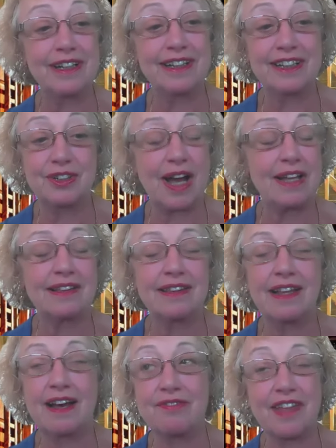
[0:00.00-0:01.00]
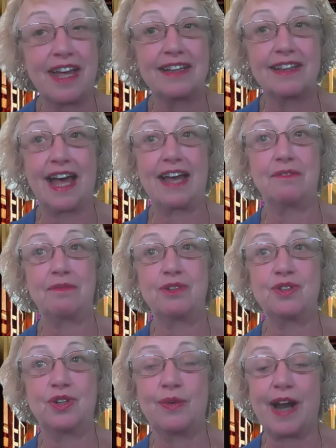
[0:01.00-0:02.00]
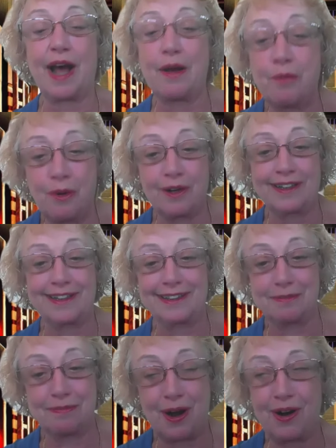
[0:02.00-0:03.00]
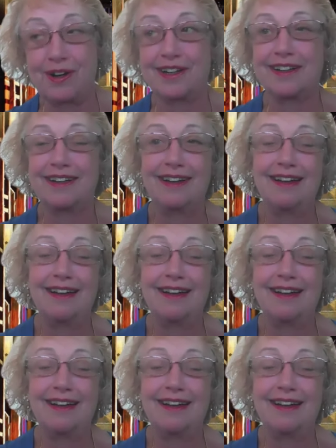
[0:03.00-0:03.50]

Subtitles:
really do. I love that Latin music. When I walk in the park,